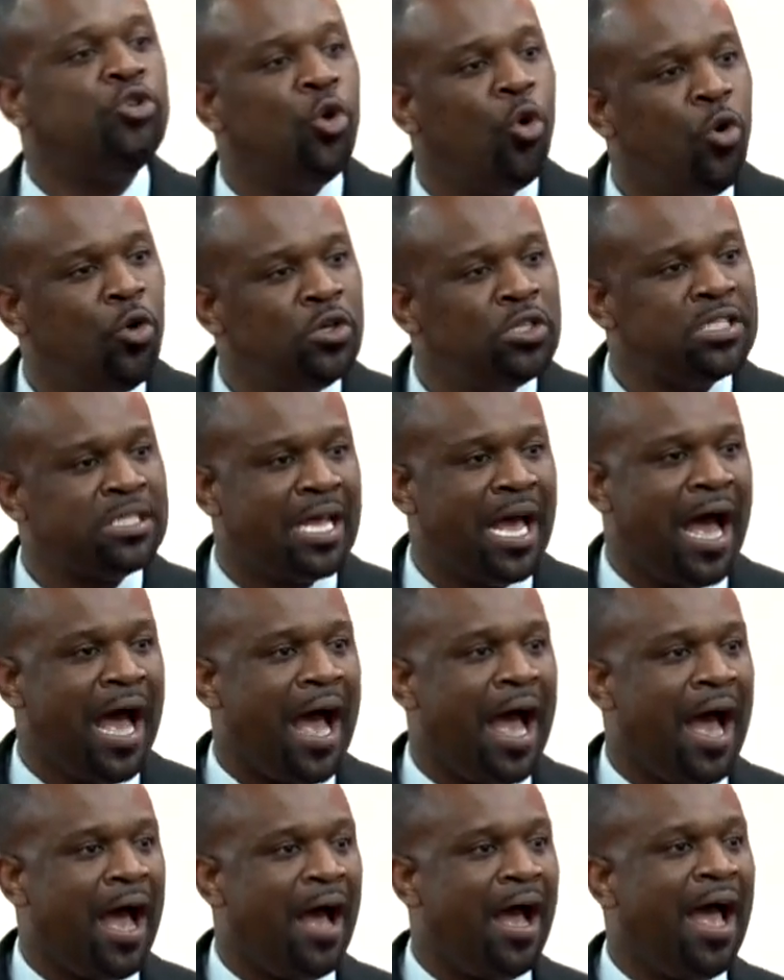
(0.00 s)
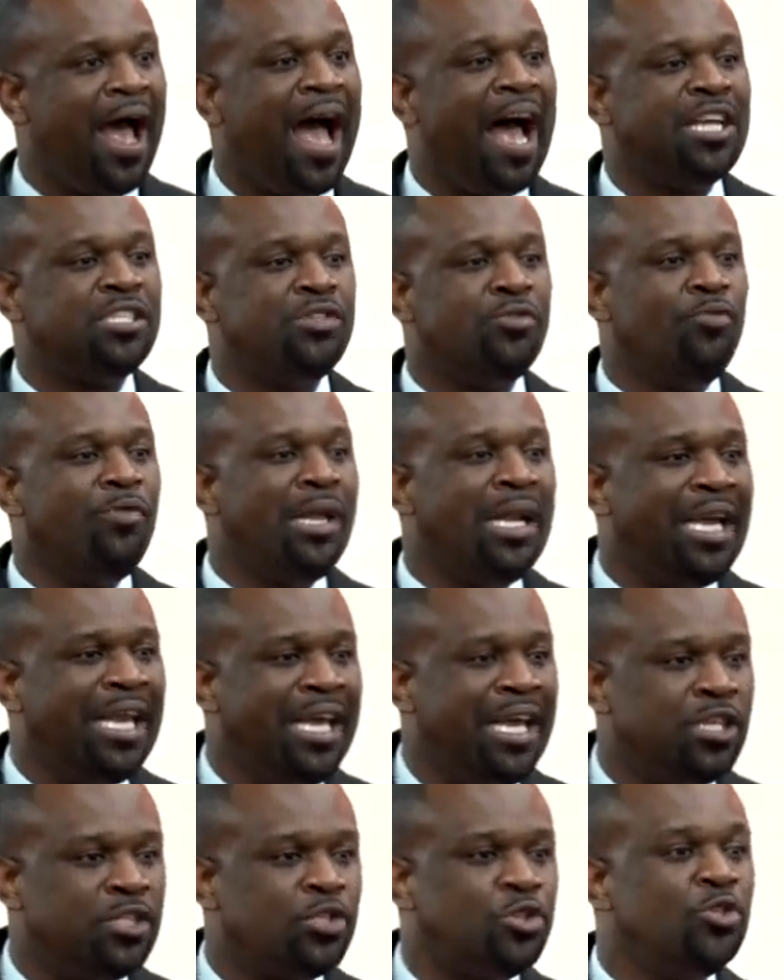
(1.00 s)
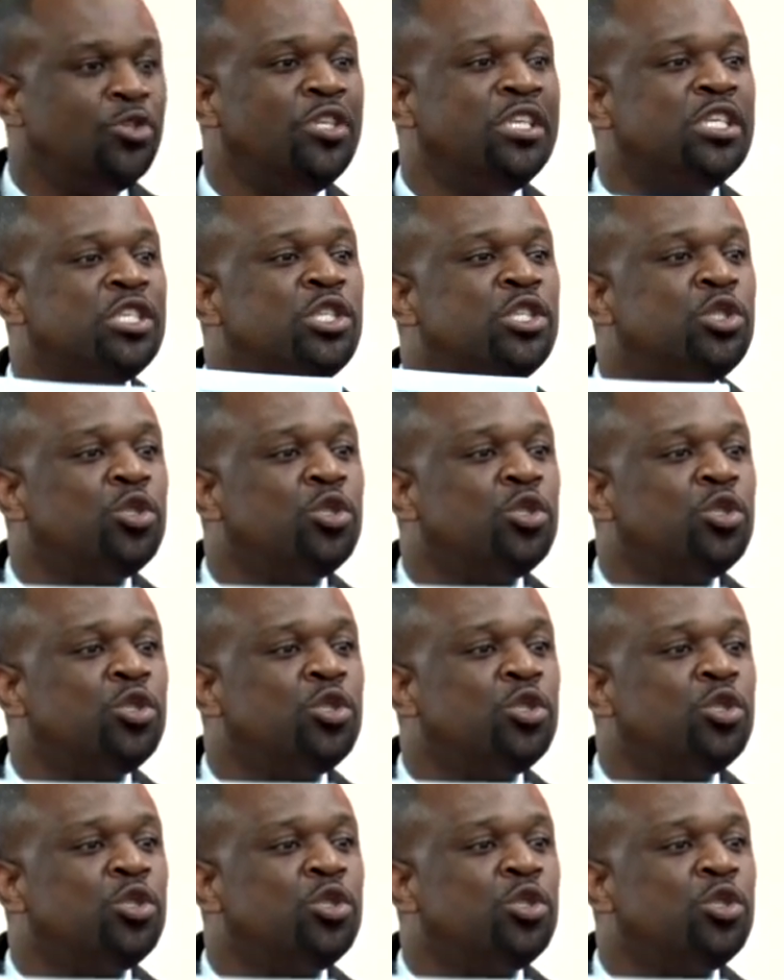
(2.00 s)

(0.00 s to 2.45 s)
don'ts are as it relates to this